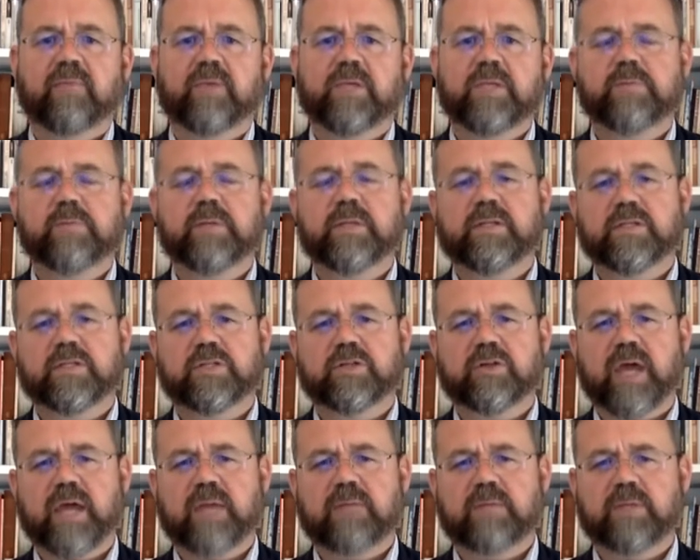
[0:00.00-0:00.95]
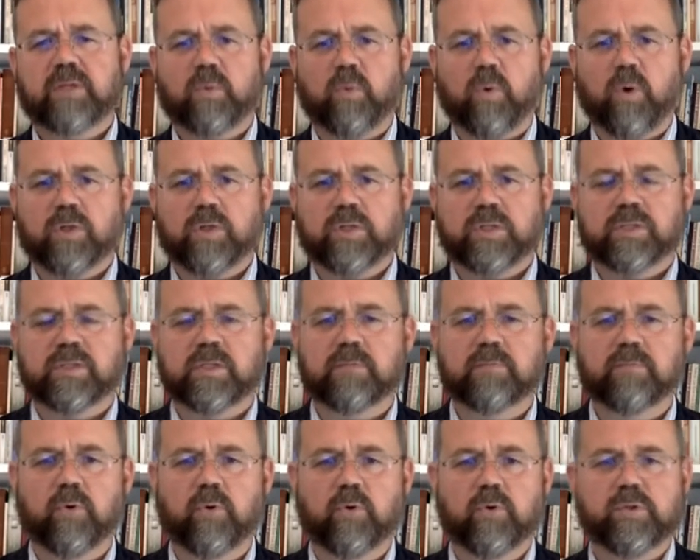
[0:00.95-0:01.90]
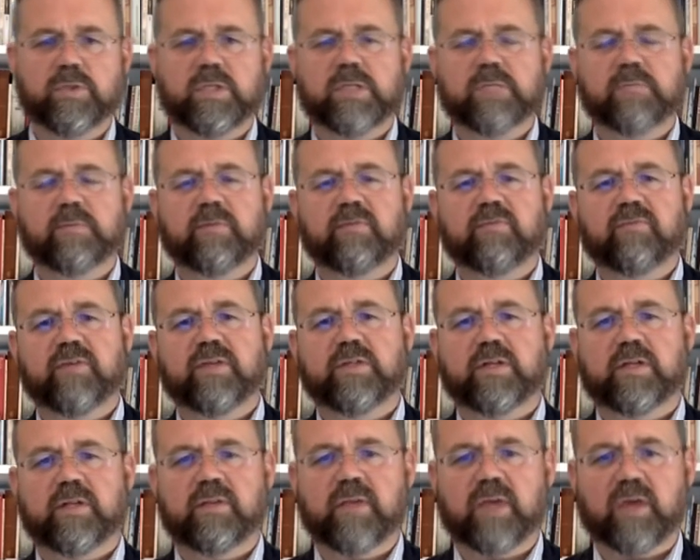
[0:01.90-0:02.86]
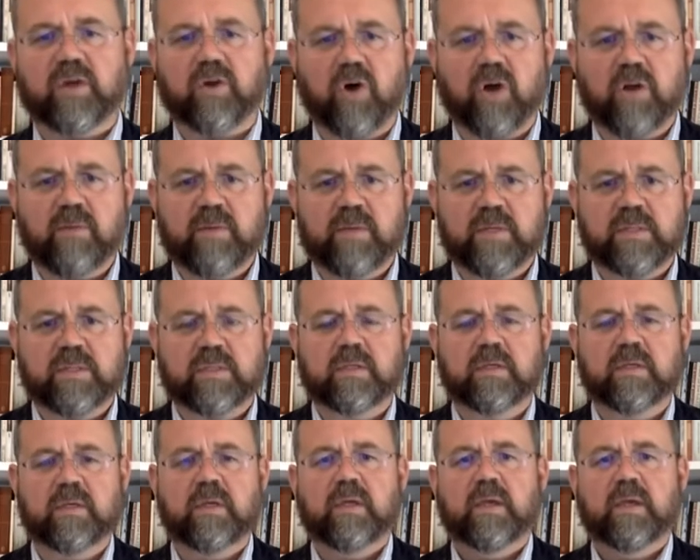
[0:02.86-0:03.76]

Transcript: It's been described in the Washington Post. It's been featured in The Economist.